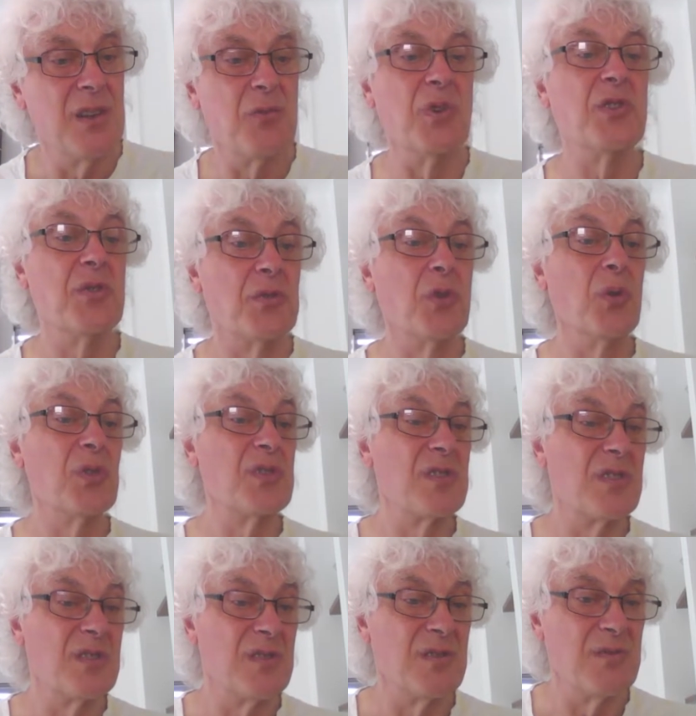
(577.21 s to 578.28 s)
which of course
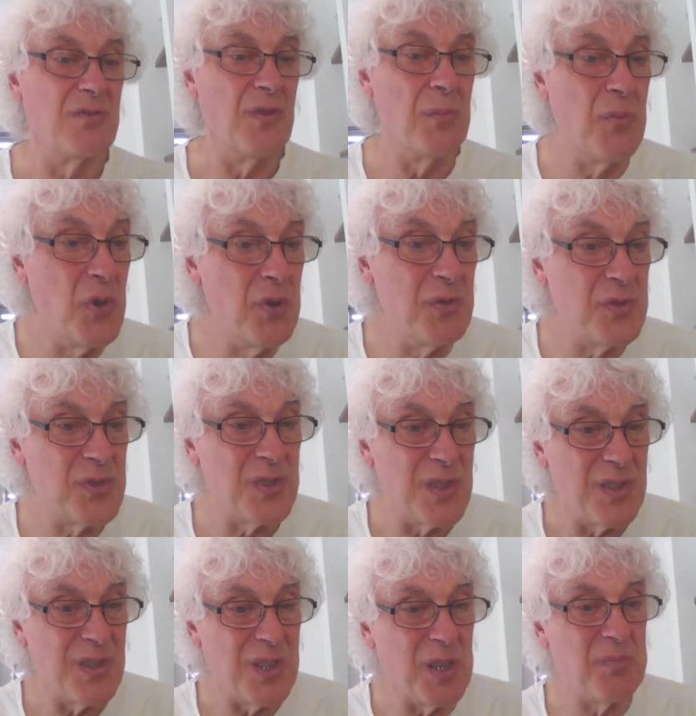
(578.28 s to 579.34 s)
removes
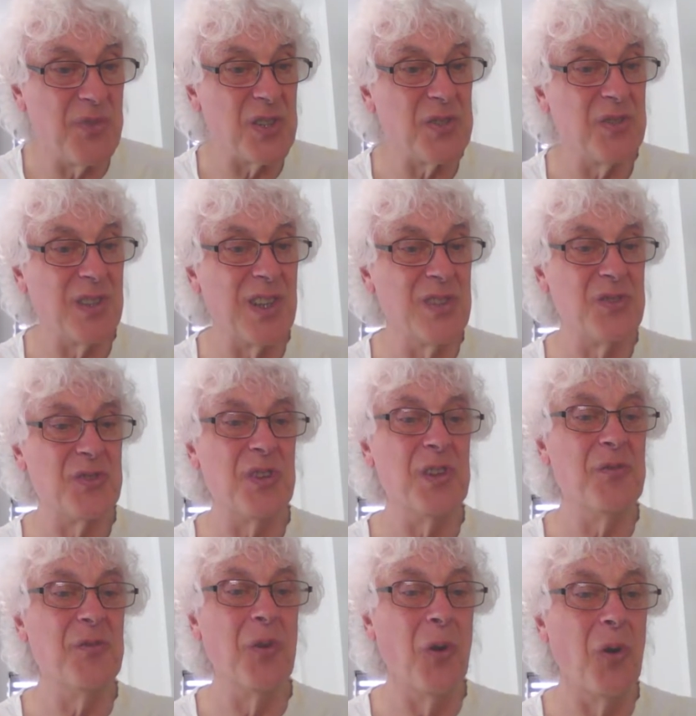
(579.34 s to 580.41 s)
the pressure against
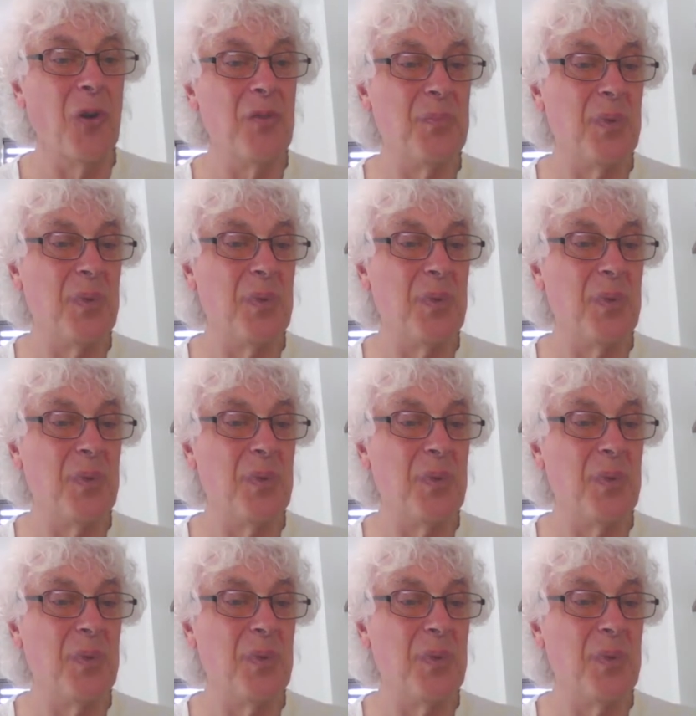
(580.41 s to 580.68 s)
d4,